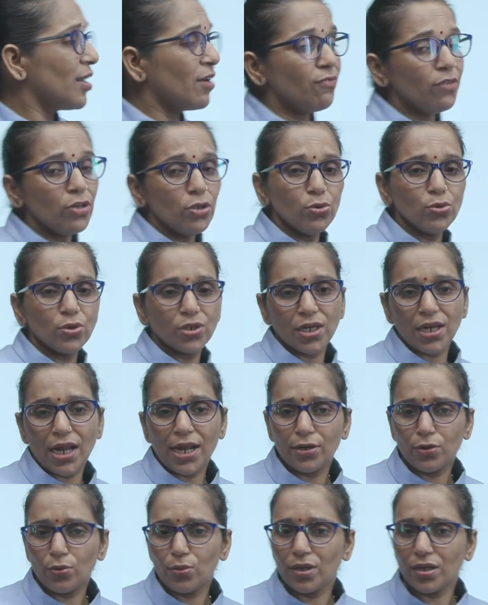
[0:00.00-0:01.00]
revolution
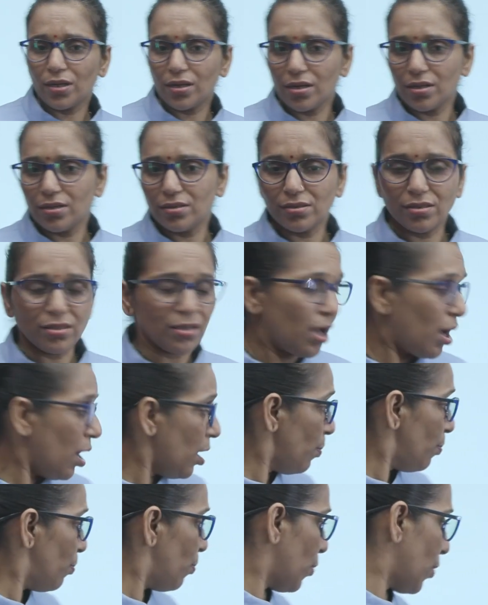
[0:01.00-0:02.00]
and to increase
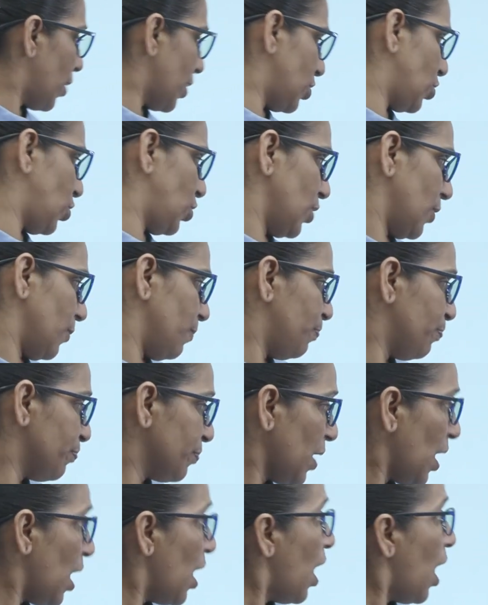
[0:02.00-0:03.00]
the production.
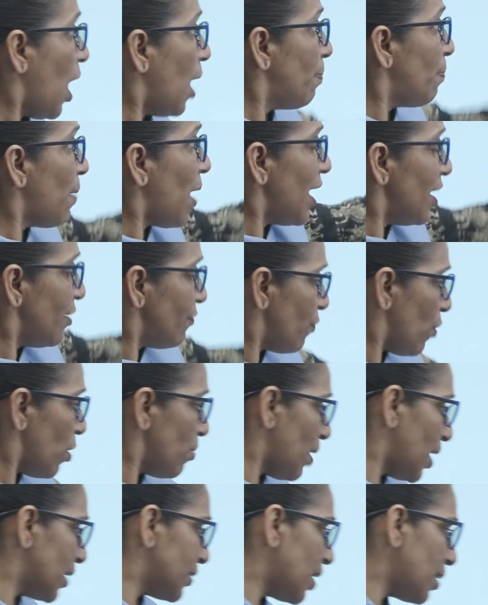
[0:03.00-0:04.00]
Apart
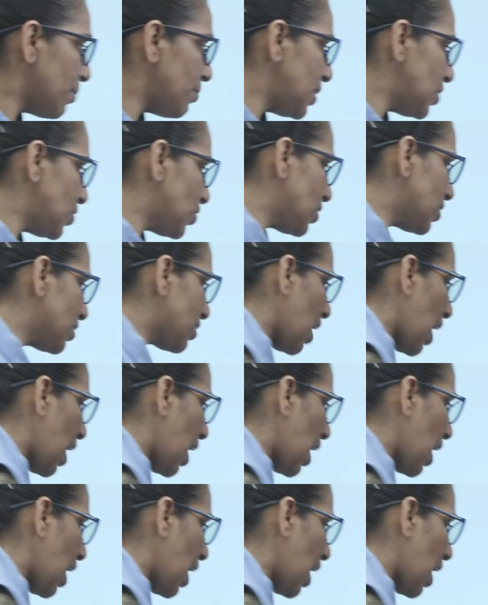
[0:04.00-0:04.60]
from other measures